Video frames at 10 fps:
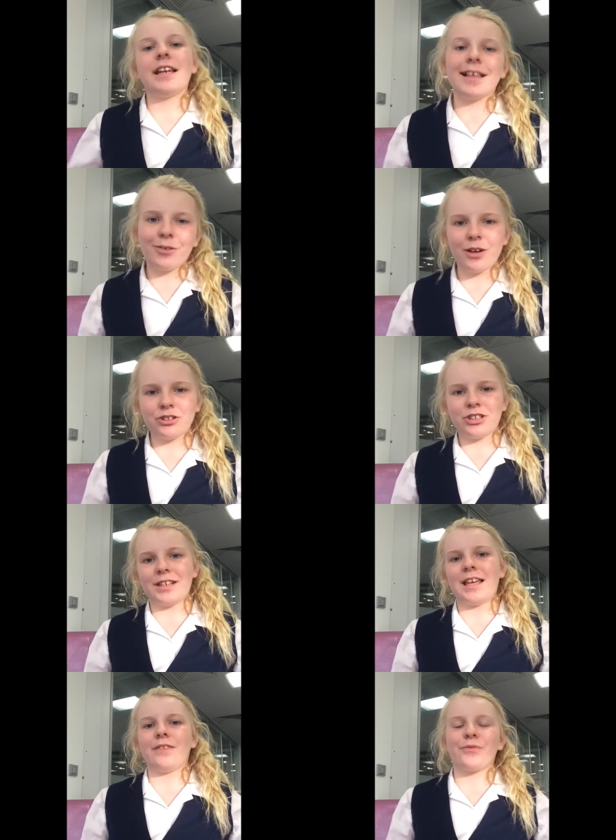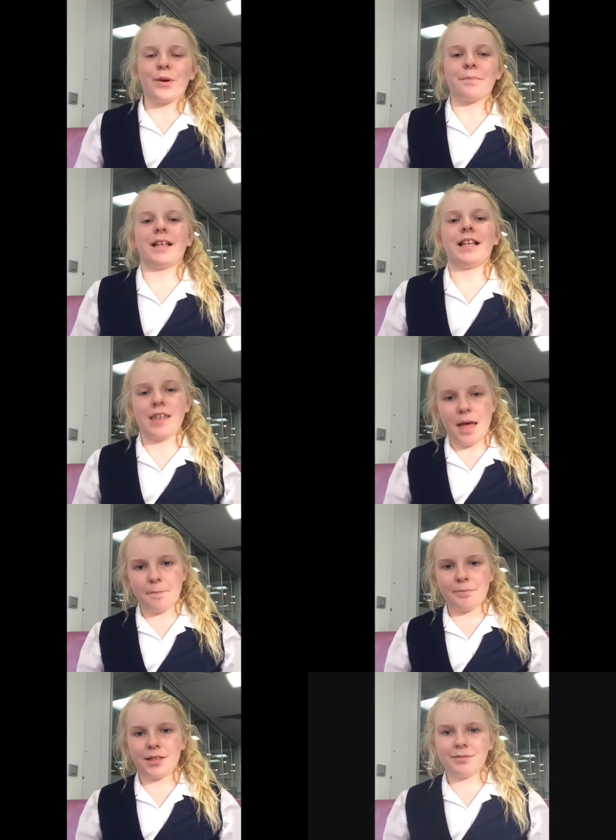next question is from
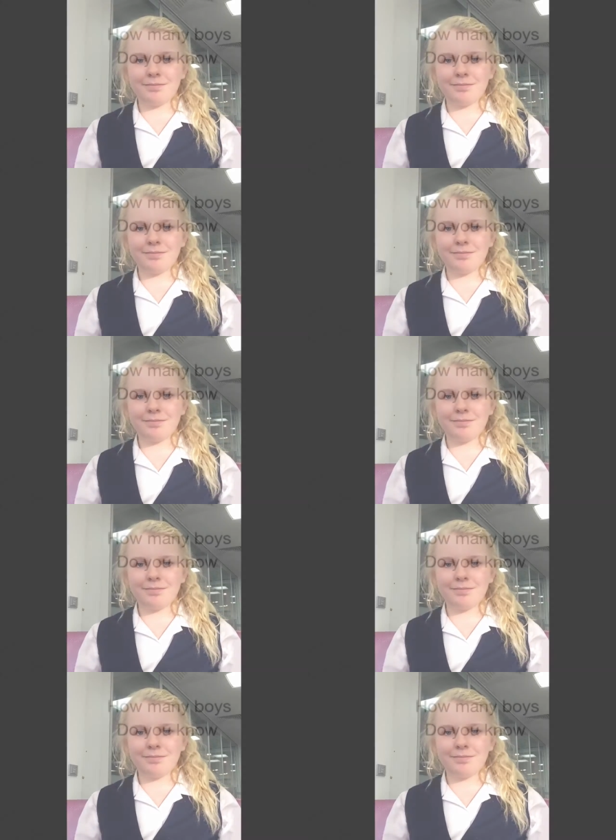Clem.